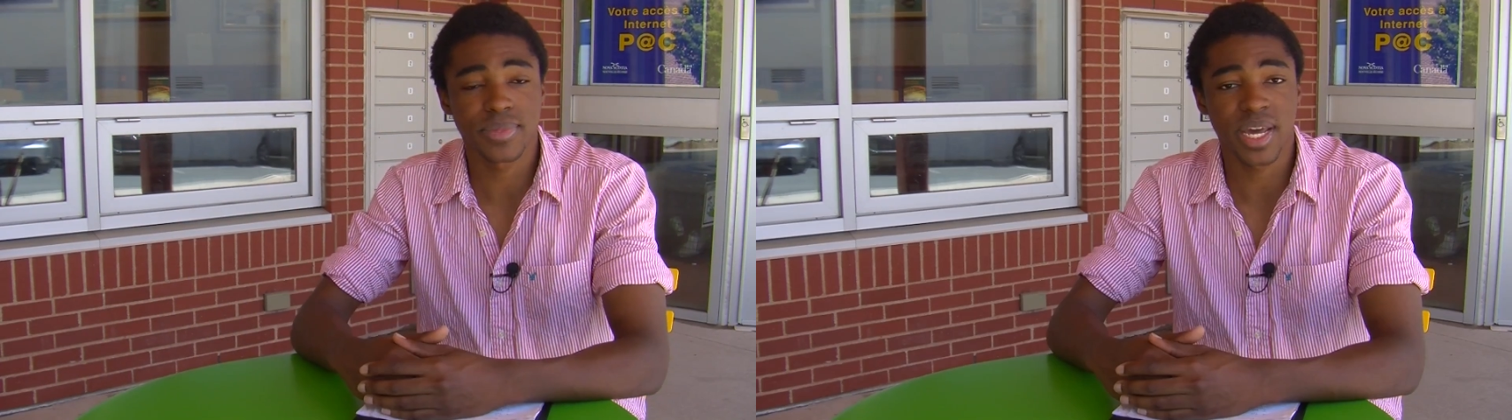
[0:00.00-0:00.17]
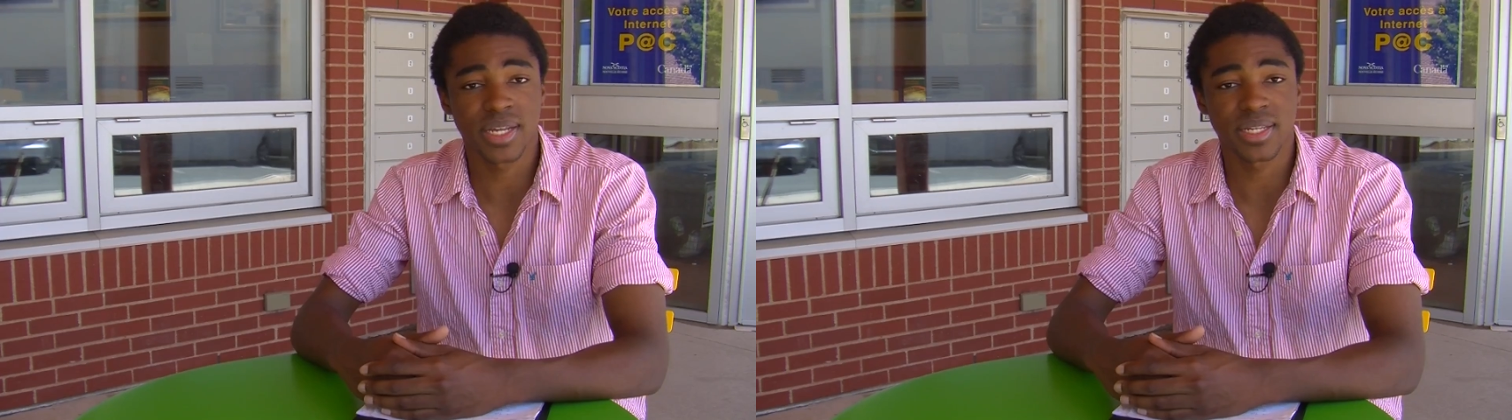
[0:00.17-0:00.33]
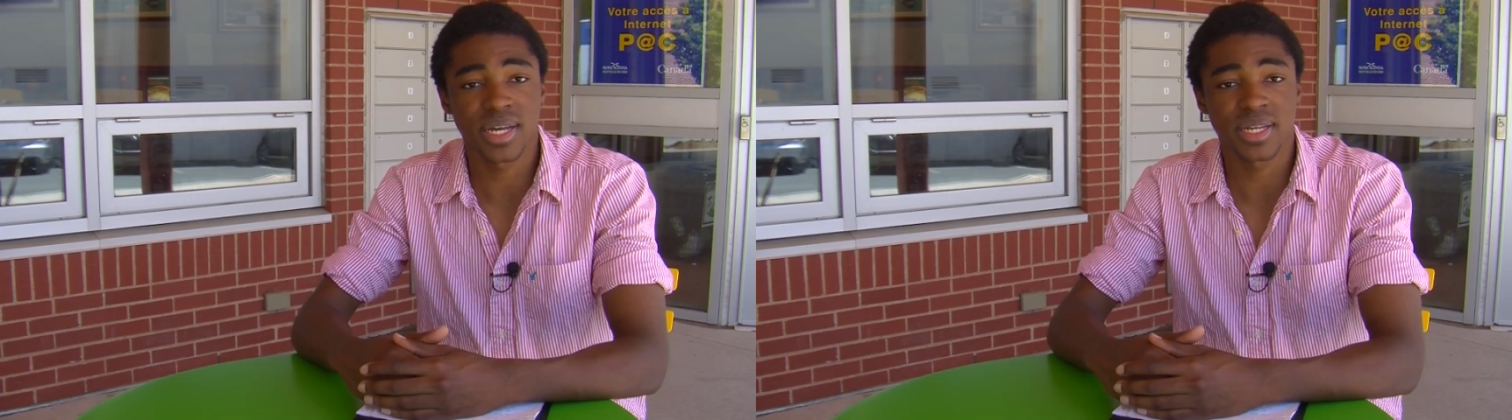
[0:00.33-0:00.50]

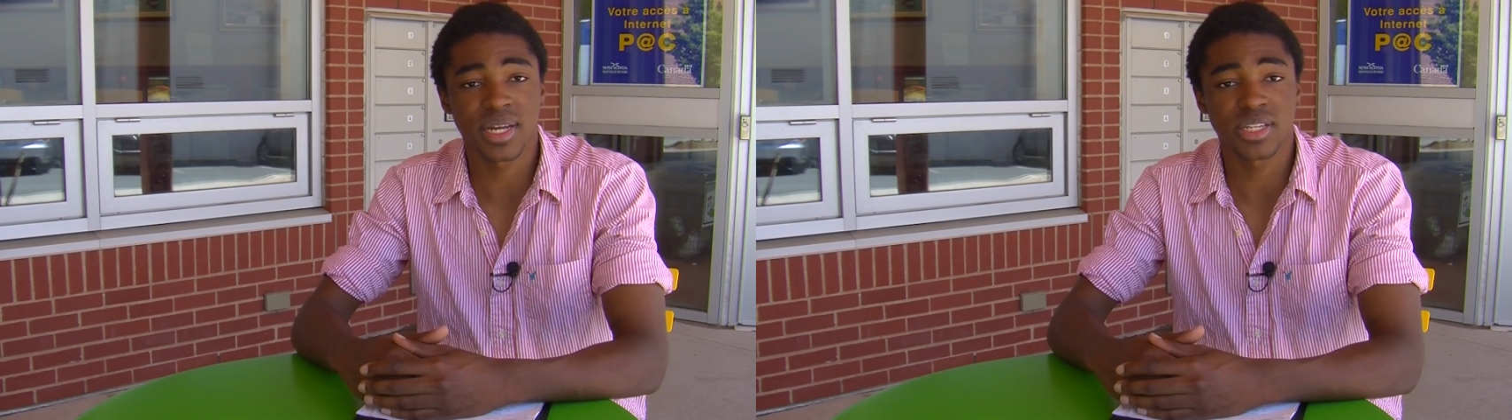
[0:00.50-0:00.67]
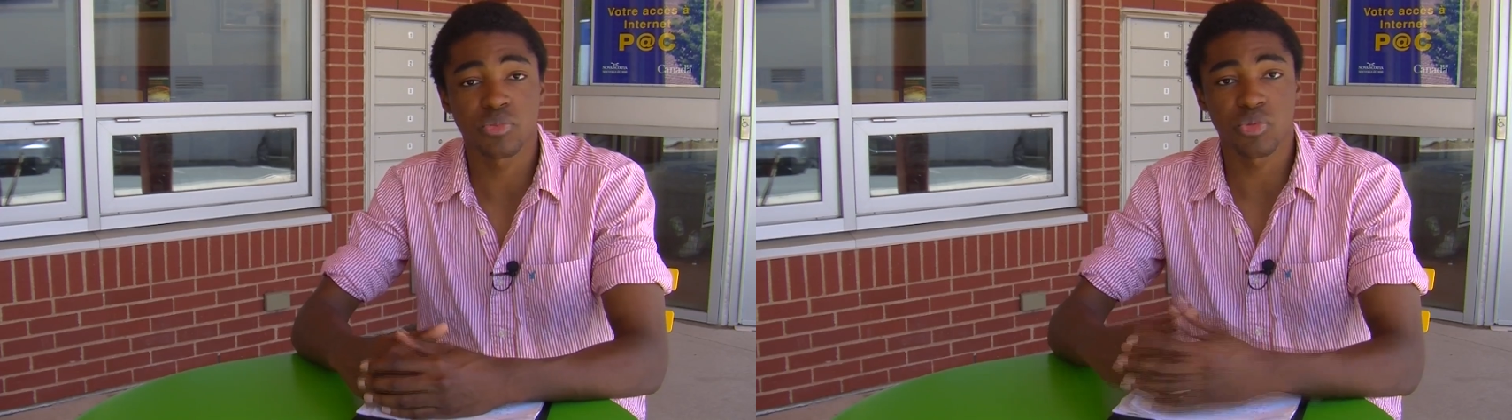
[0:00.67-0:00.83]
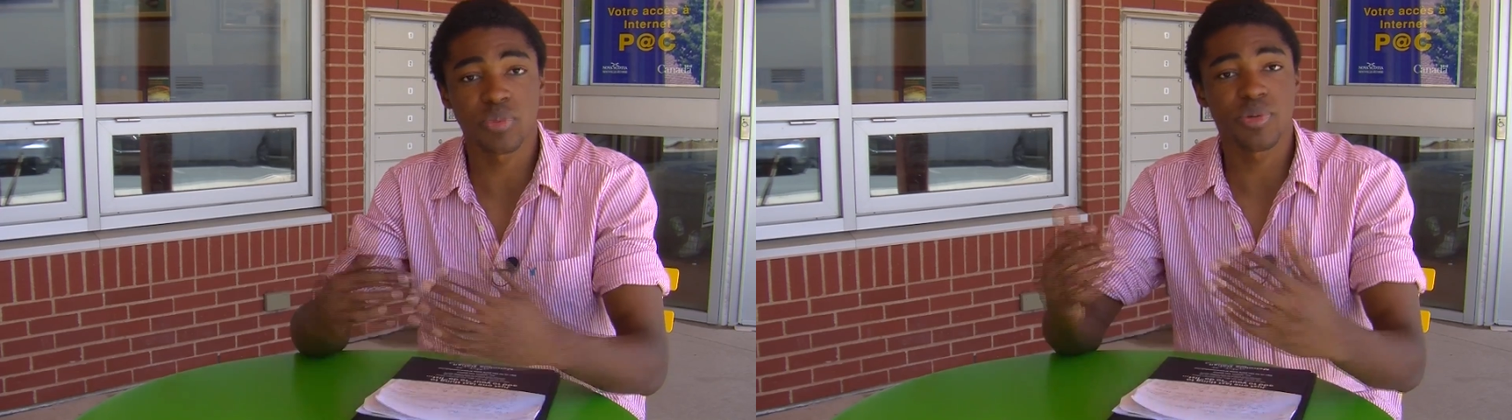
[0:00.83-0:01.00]
and
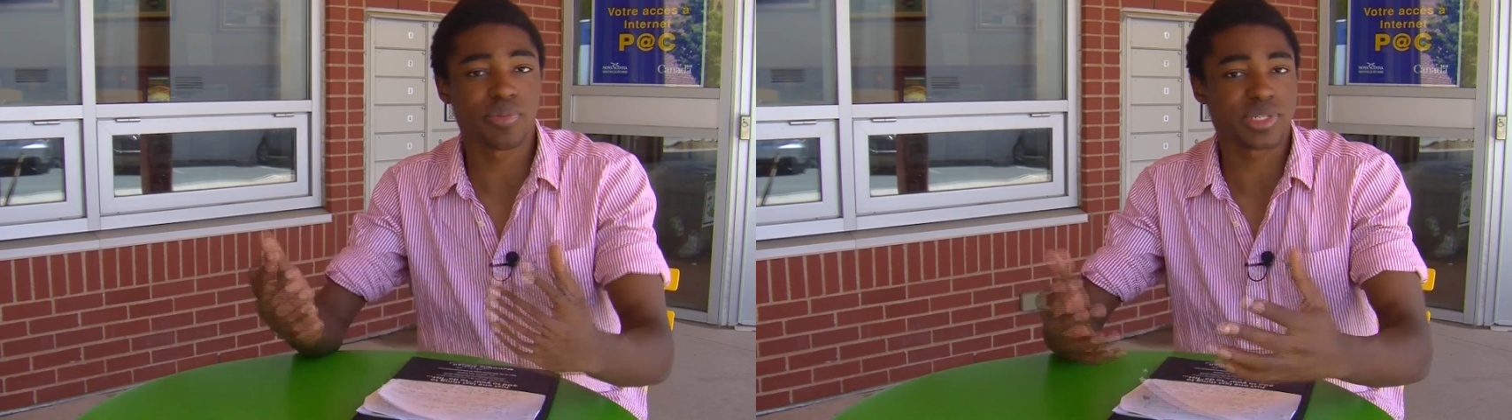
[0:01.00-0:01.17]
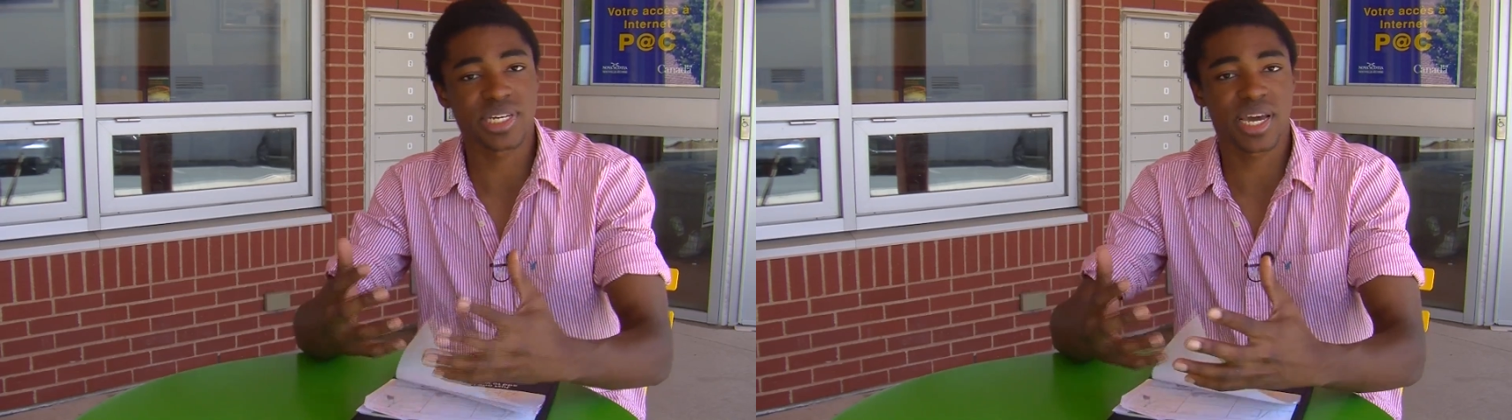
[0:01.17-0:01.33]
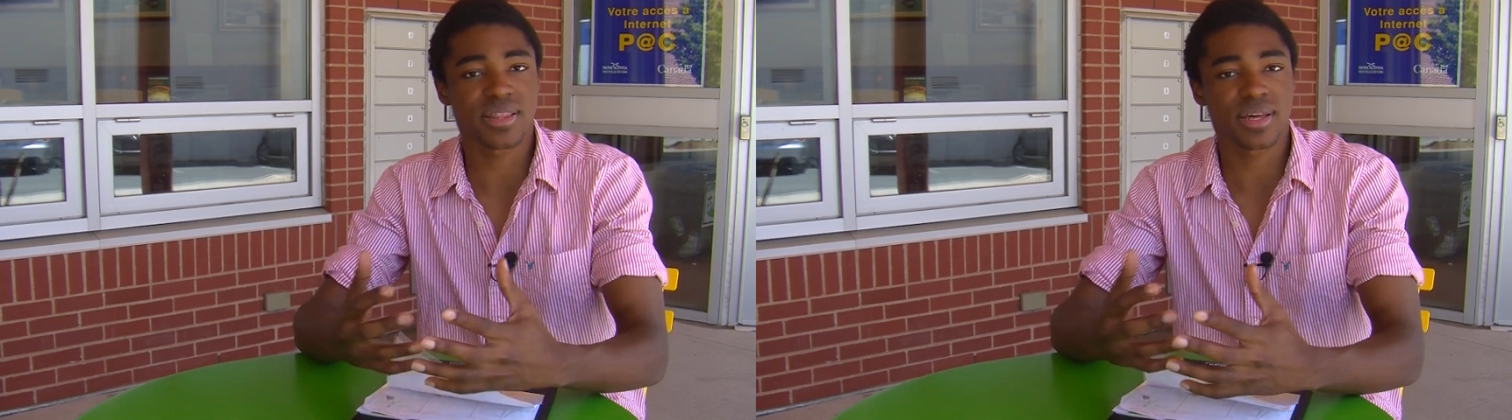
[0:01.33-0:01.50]
to bring people
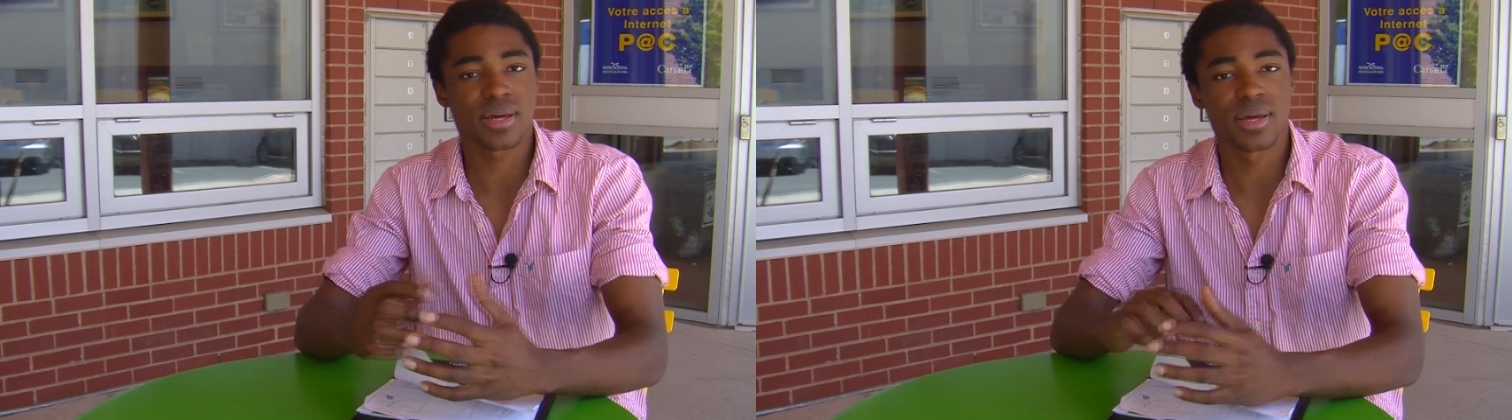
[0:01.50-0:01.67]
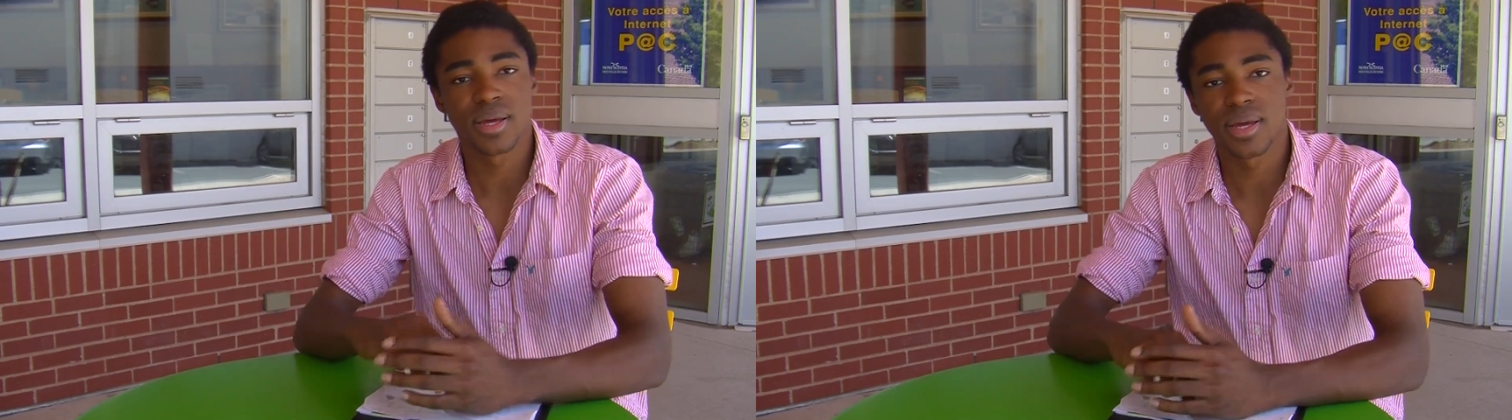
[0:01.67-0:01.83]
together.